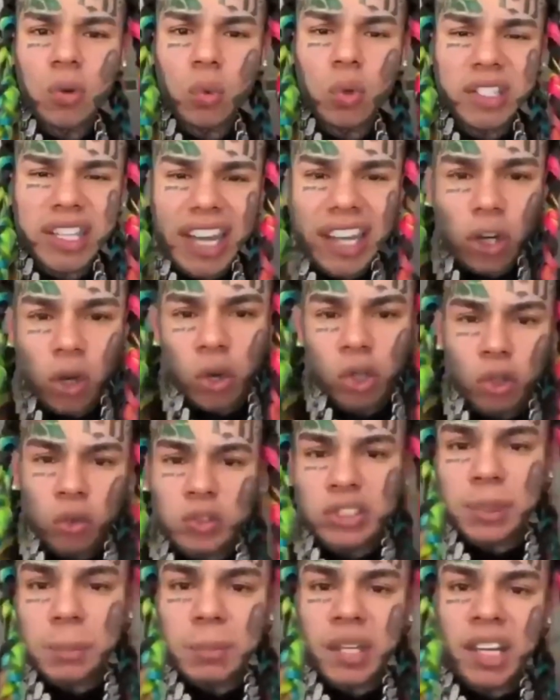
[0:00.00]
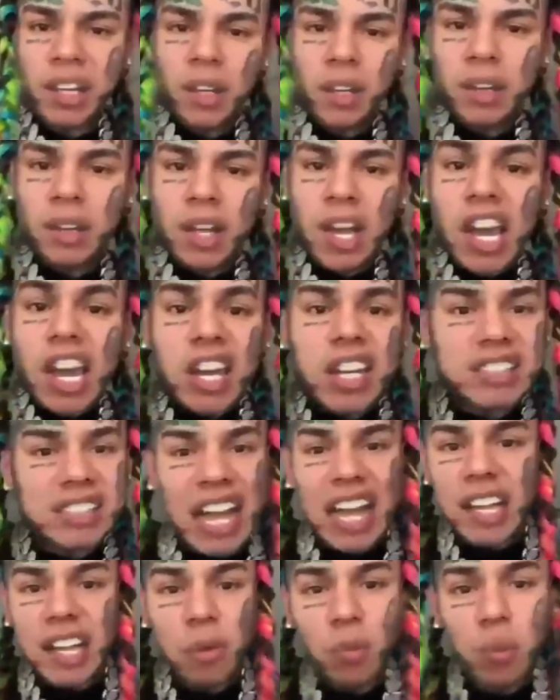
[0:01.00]
Were they loyal to me? Cause
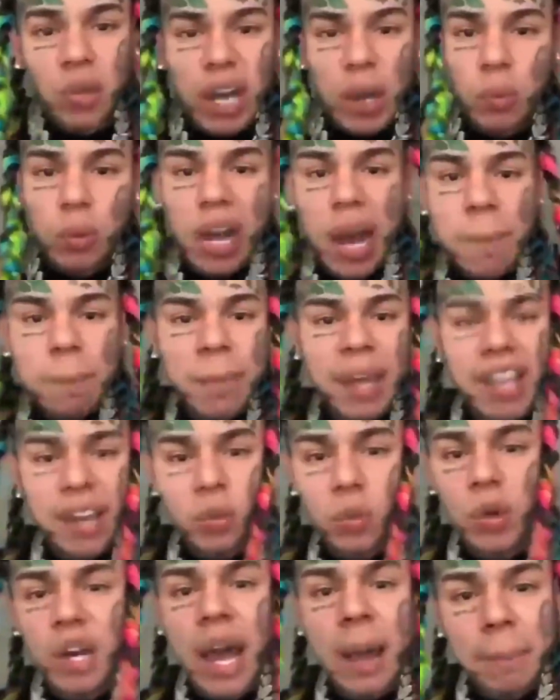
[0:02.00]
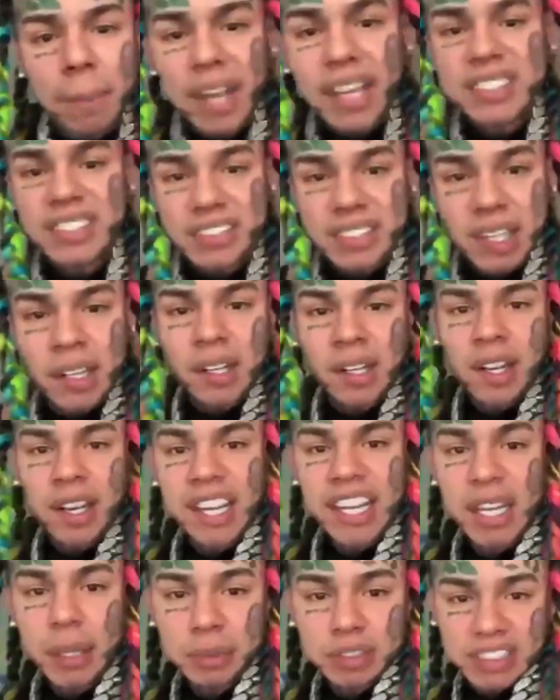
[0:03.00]
when I met son,
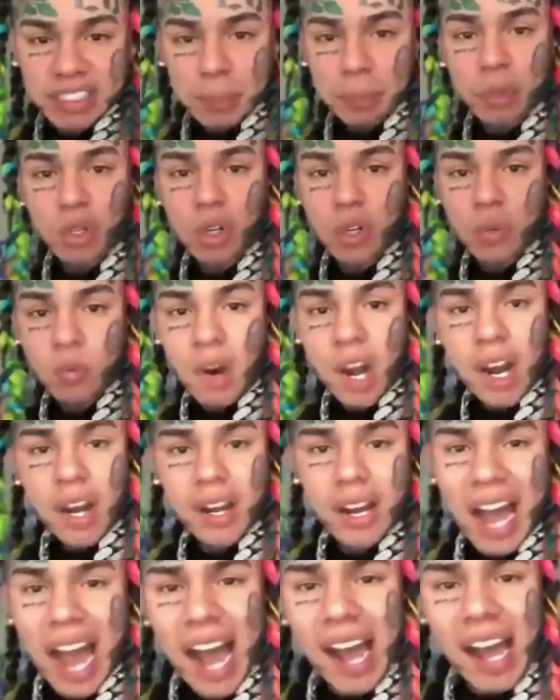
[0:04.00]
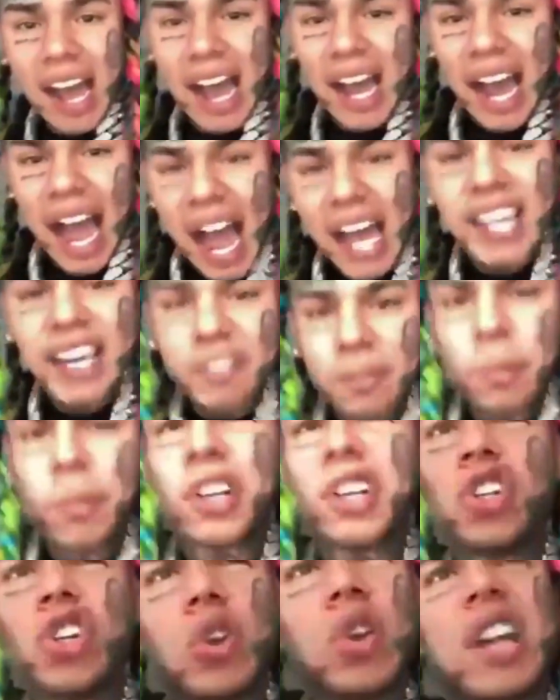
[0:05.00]
he was sleeping on the rug. I give him
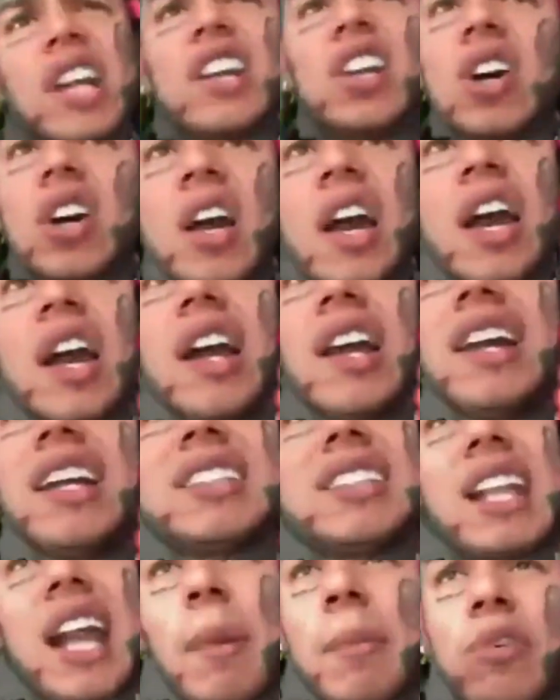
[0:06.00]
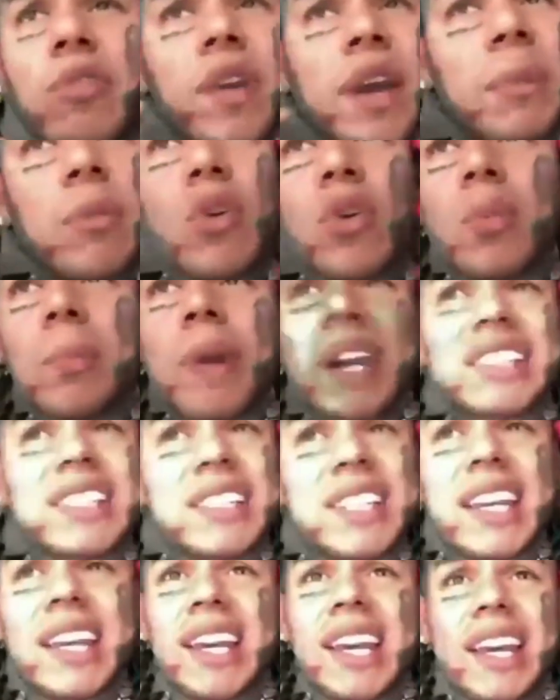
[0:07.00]
money. Yo, look, listen, I'm a rainbow
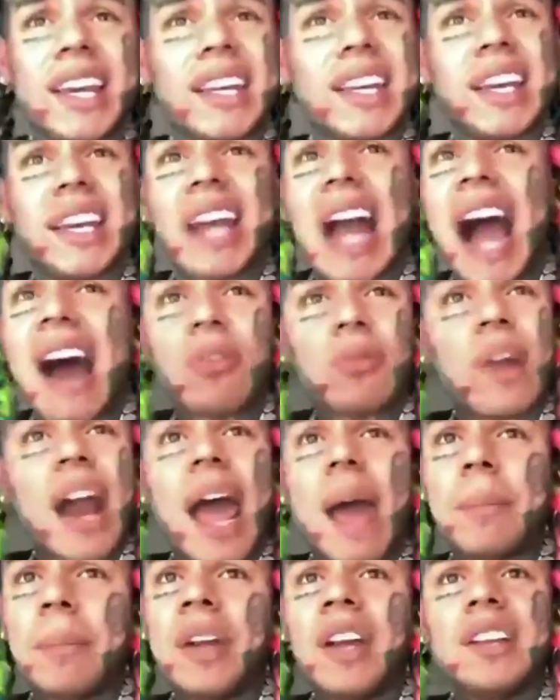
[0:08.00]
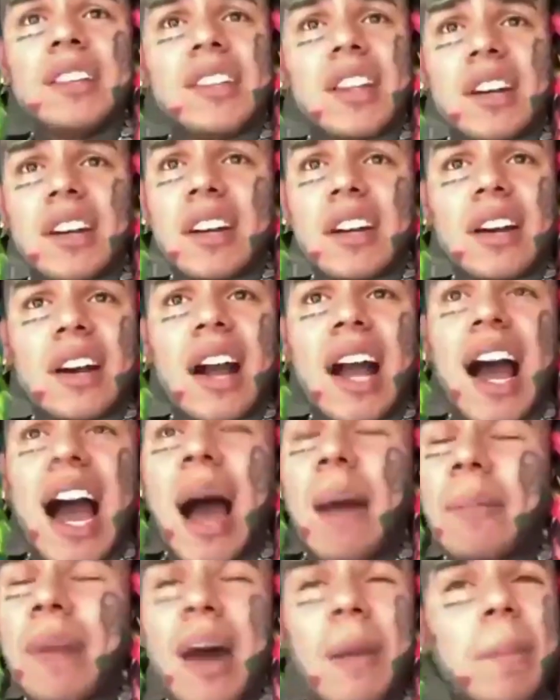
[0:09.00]
Mexican hair kid. I rap.
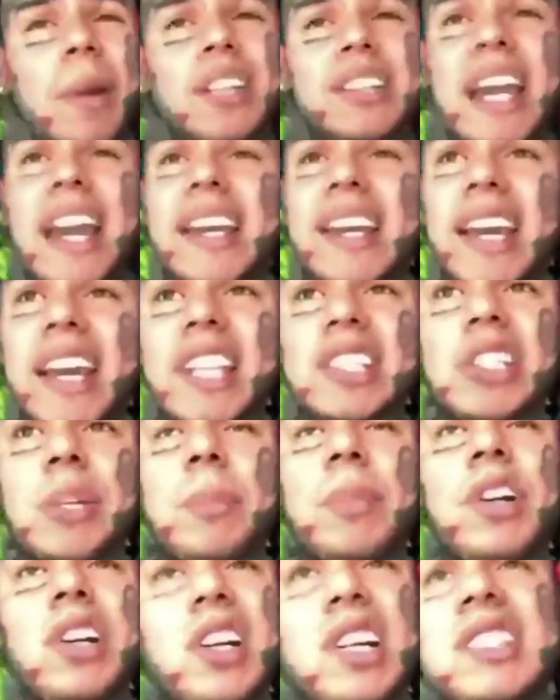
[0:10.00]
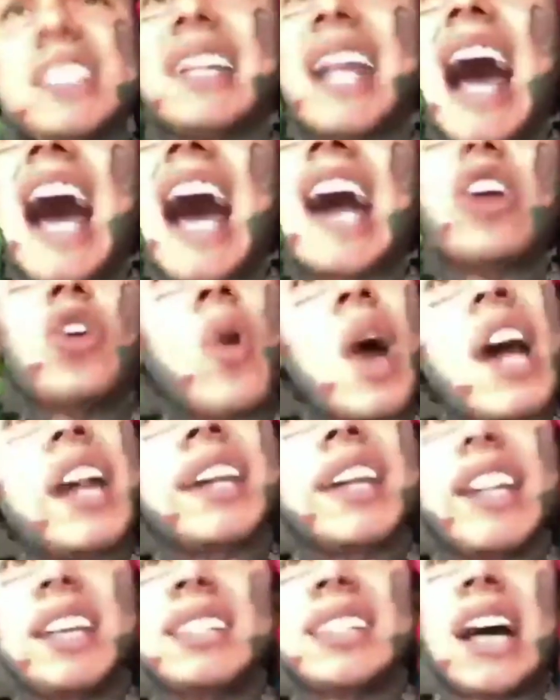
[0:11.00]
I'm not about that gang shit. But listen, I know how
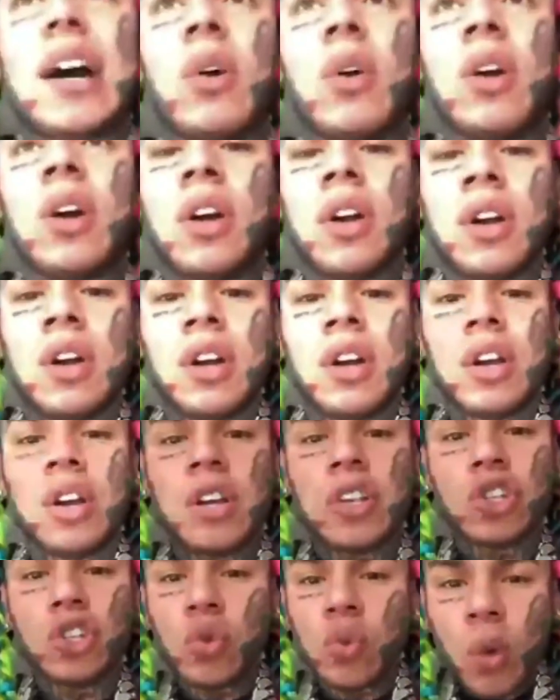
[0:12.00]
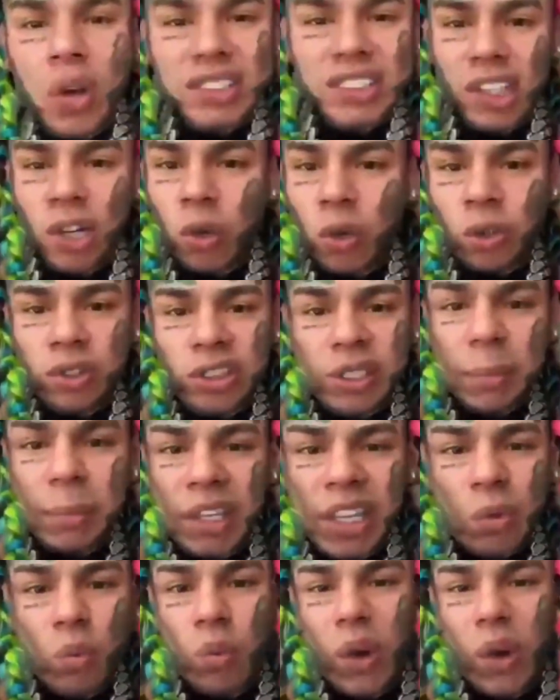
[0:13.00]
to get us out. You wasn't loyal to me.